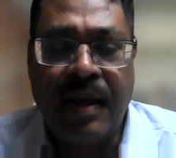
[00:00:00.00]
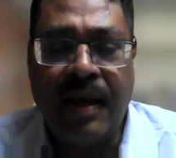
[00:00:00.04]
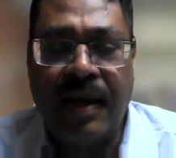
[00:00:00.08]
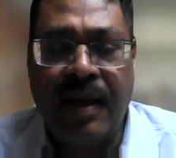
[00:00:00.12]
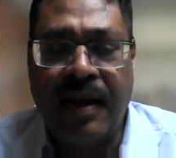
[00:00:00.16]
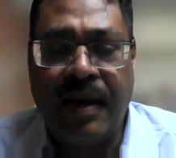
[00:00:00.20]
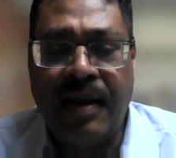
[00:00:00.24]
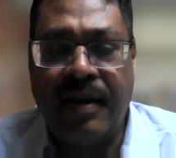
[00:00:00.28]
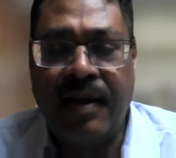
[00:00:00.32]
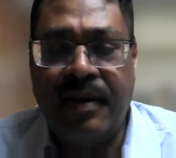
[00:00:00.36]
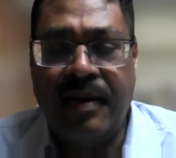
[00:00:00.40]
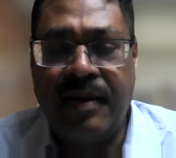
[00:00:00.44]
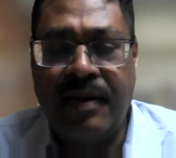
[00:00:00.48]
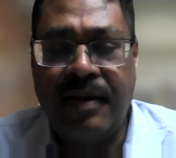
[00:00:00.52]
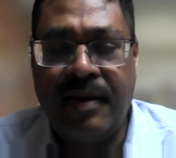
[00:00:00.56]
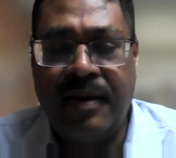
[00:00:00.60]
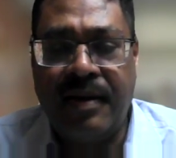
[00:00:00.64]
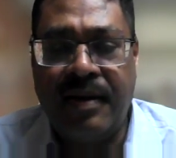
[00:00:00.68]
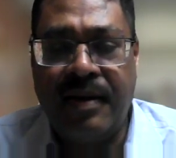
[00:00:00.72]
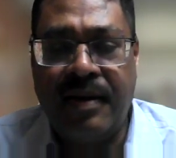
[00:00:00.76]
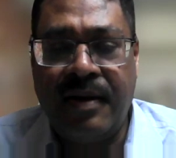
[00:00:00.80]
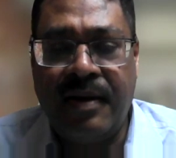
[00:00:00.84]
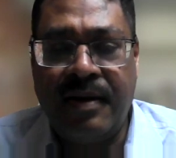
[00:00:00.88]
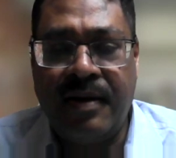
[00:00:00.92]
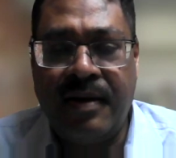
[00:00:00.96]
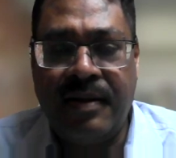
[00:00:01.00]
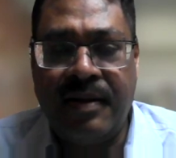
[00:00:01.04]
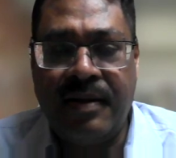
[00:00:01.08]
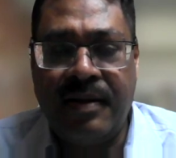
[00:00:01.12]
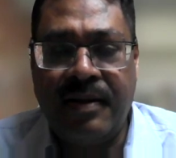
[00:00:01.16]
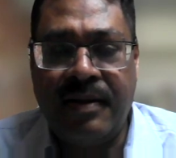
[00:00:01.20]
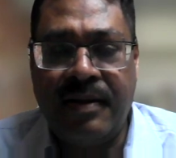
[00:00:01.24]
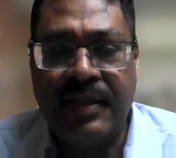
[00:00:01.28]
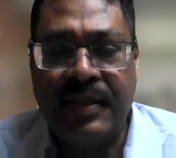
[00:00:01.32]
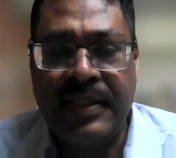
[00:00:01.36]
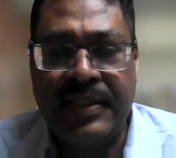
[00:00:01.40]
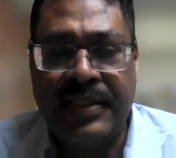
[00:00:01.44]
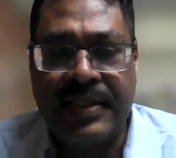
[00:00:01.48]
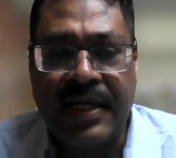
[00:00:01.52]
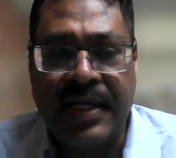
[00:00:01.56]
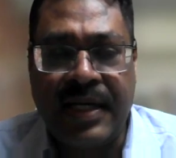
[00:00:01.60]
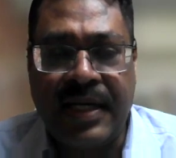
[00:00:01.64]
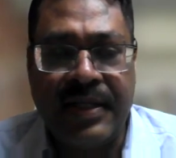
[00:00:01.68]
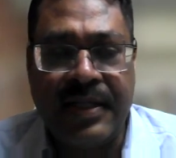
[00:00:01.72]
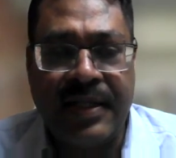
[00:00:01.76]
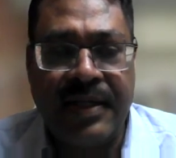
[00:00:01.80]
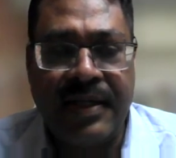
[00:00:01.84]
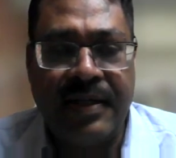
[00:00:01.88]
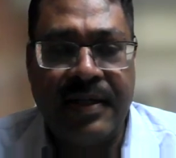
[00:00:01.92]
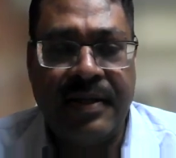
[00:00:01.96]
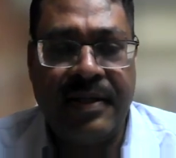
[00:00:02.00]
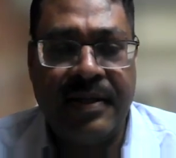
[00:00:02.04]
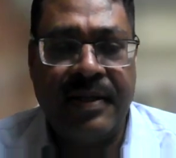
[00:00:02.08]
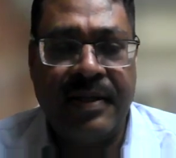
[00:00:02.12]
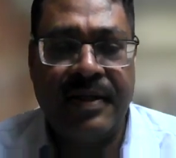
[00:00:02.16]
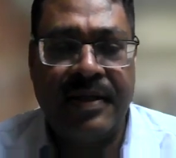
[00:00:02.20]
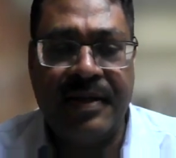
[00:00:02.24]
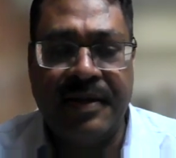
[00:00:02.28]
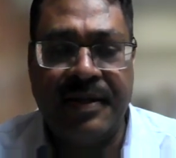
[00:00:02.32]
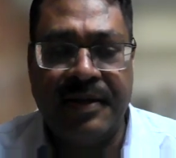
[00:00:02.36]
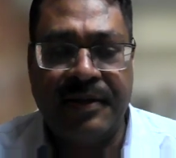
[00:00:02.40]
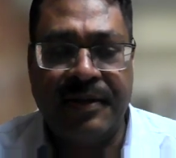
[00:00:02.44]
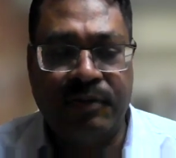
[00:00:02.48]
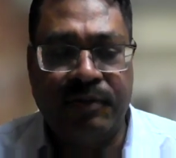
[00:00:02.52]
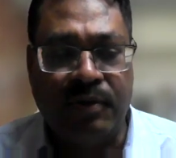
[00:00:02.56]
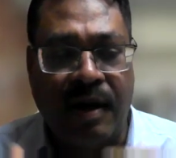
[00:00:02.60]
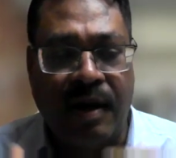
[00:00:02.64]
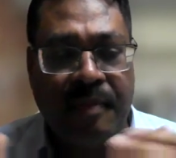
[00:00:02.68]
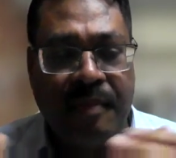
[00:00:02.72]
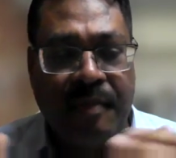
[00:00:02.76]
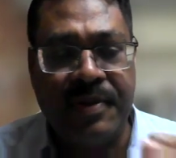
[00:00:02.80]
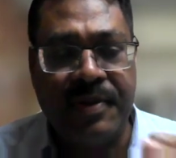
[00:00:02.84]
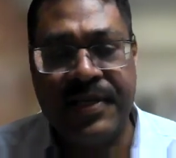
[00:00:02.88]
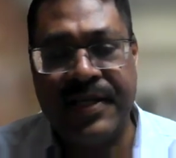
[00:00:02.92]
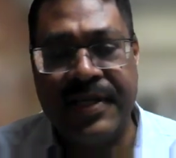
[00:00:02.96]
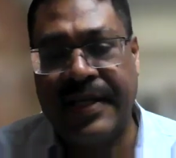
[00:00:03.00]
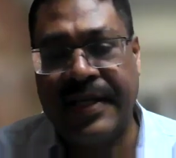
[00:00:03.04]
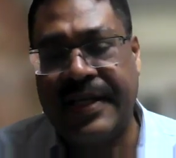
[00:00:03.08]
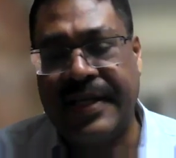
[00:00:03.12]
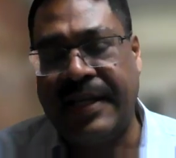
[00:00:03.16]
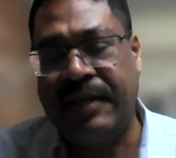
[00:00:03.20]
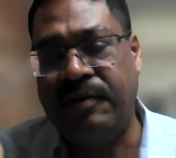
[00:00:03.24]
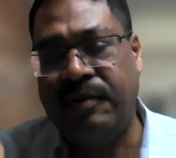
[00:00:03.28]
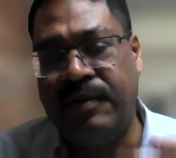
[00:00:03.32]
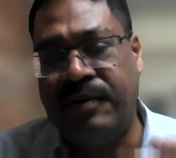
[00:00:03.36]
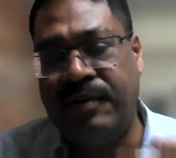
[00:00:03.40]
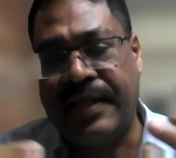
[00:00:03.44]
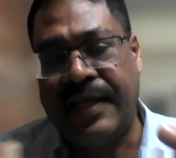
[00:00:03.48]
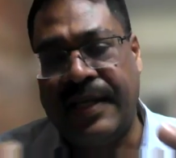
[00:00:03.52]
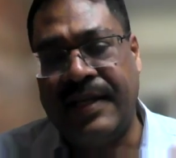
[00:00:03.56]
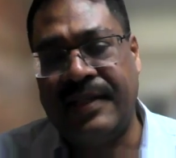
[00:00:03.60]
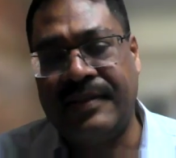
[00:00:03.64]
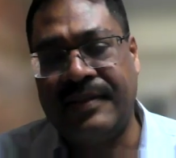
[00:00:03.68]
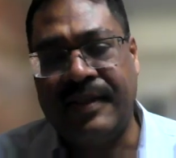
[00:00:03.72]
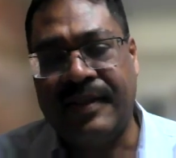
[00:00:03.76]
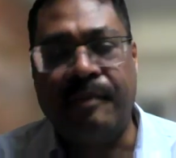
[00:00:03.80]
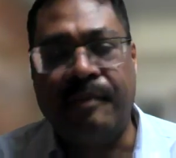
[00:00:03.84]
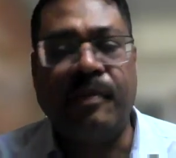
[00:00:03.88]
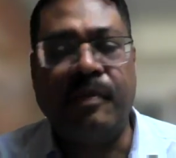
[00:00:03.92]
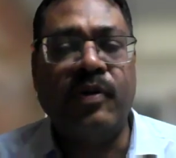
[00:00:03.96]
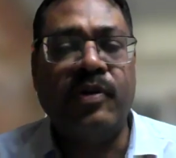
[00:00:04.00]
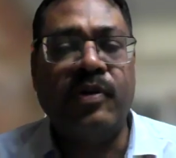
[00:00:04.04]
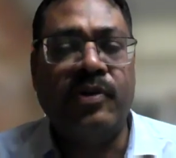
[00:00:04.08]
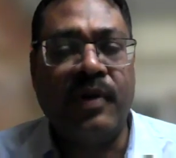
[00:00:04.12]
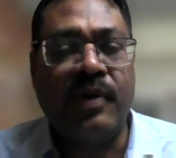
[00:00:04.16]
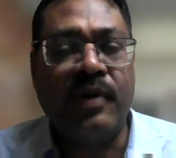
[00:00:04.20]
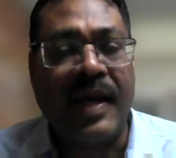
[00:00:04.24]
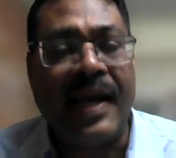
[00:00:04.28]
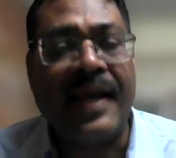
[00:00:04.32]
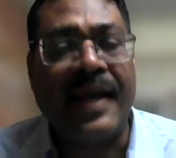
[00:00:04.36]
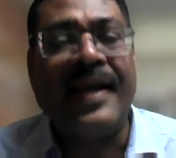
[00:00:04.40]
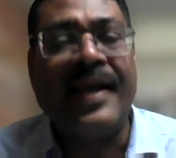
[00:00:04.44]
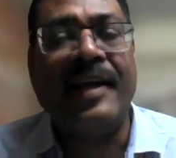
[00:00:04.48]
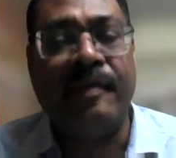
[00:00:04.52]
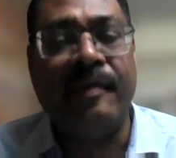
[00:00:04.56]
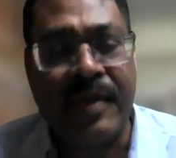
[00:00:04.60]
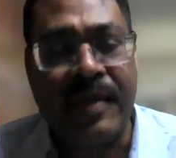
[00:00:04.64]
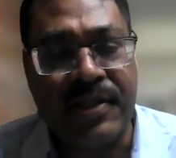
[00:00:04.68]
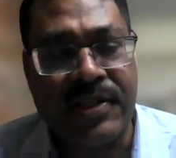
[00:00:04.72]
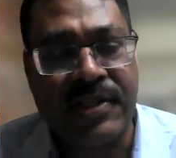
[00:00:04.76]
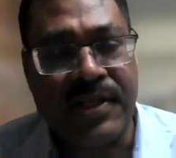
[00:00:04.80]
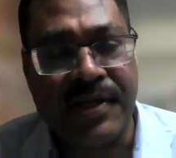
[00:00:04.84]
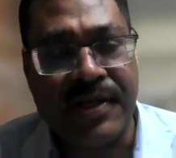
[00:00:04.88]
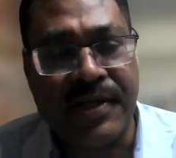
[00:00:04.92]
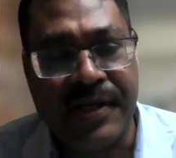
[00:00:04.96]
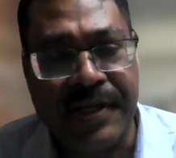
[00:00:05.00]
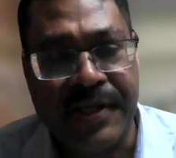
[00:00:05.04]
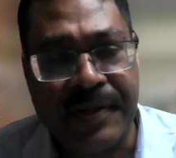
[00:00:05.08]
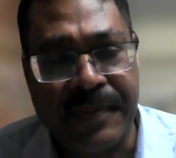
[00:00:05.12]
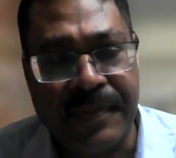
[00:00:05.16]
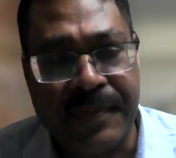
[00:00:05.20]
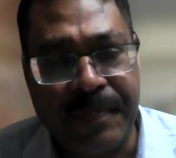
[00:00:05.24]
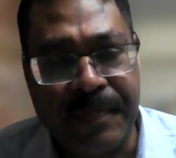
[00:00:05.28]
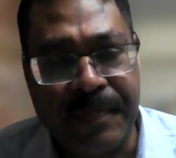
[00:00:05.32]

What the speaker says: and he started. So, Abhishek, can you tell us about your academic journey?